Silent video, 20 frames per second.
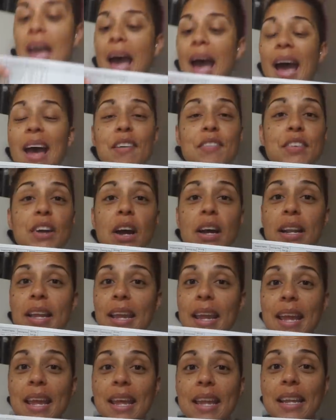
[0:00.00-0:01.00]
I've gone
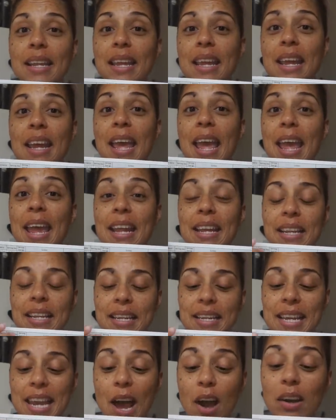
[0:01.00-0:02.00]
ahead and
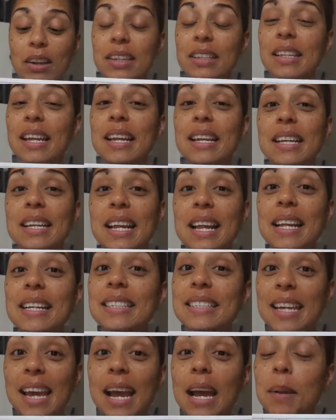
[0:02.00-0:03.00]
calculated
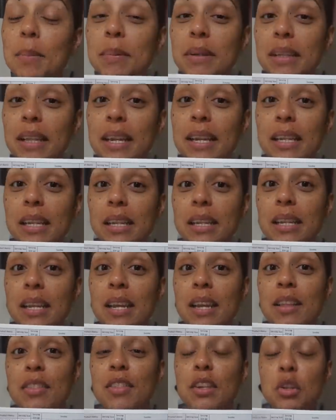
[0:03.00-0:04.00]
and tabulated
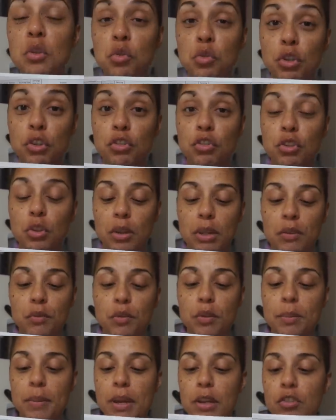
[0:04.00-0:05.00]
the nutritional
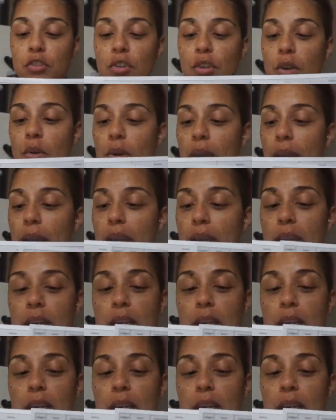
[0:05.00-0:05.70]
information, okay?